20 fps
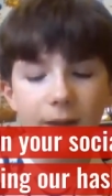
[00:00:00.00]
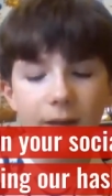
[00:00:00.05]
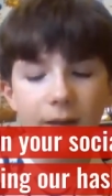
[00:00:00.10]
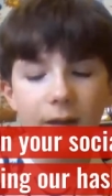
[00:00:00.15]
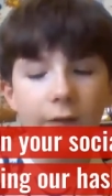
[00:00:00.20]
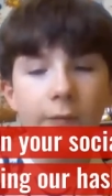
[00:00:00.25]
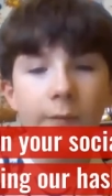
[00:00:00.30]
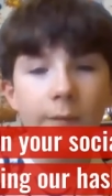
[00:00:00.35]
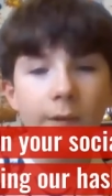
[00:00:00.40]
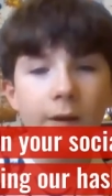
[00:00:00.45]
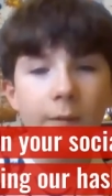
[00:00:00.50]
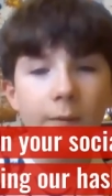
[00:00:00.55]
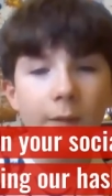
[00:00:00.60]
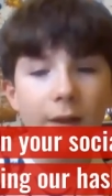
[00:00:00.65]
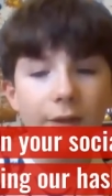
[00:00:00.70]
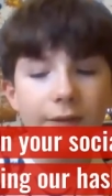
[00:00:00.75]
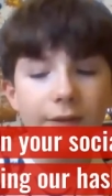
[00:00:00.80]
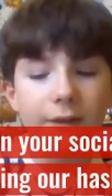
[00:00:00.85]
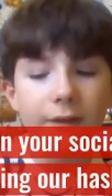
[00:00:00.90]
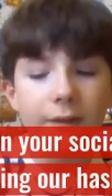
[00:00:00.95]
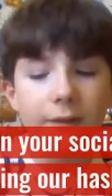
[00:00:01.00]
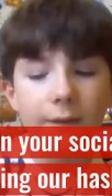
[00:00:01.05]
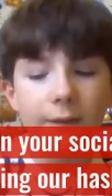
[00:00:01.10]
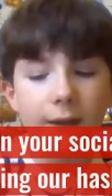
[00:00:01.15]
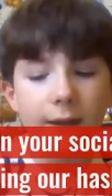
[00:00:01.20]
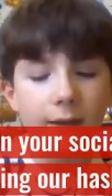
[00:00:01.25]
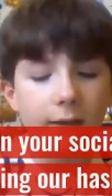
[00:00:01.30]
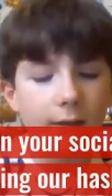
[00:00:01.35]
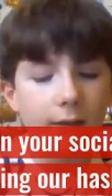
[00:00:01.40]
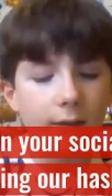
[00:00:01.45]
Government must
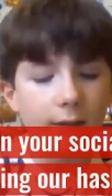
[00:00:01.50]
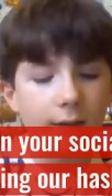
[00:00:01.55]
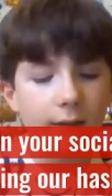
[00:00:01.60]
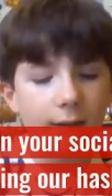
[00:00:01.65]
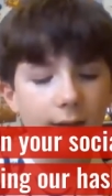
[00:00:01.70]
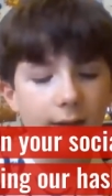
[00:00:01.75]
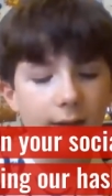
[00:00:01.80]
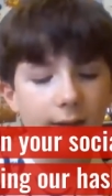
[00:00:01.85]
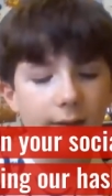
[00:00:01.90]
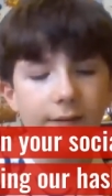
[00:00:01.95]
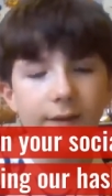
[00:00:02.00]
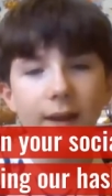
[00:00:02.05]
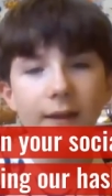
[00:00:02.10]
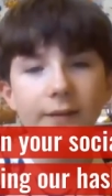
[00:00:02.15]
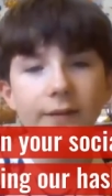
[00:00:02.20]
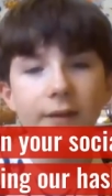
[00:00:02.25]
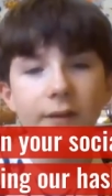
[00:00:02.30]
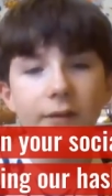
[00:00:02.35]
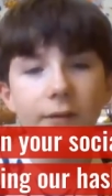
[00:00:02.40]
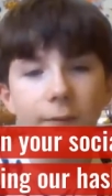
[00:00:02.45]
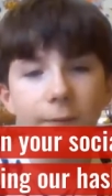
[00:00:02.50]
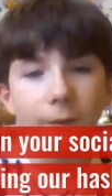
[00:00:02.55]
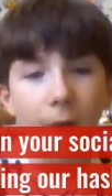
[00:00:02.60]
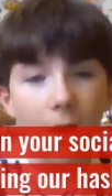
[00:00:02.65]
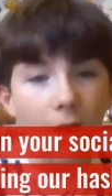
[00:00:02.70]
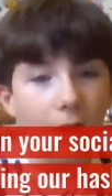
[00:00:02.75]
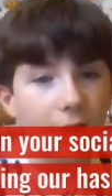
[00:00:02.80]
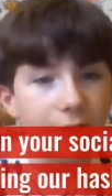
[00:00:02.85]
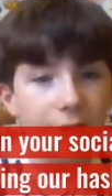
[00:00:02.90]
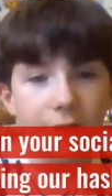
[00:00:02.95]
intervene. It's getting
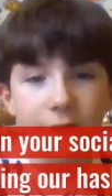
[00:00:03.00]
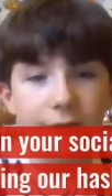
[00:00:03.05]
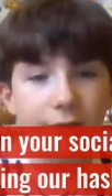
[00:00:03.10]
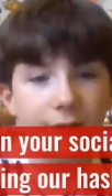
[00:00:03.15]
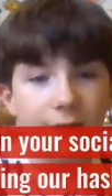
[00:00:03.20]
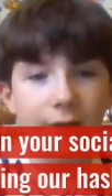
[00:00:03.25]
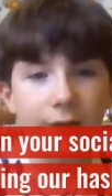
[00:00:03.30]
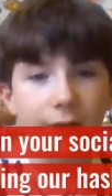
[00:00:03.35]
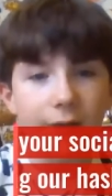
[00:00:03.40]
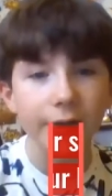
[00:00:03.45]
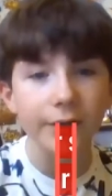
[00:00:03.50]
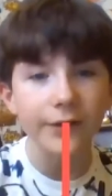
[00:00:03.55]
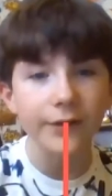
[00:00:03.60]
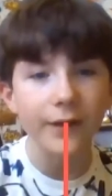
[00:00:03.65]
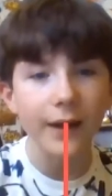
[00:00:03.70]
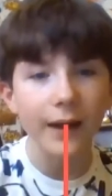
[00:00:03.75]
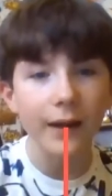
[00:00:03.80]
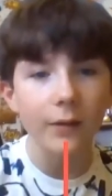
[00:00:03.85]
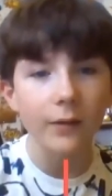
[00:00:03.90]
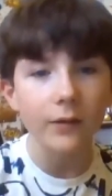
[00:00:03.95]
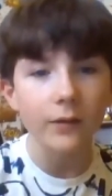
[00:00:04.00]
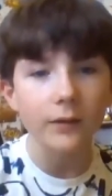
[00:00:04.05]
far too serious now.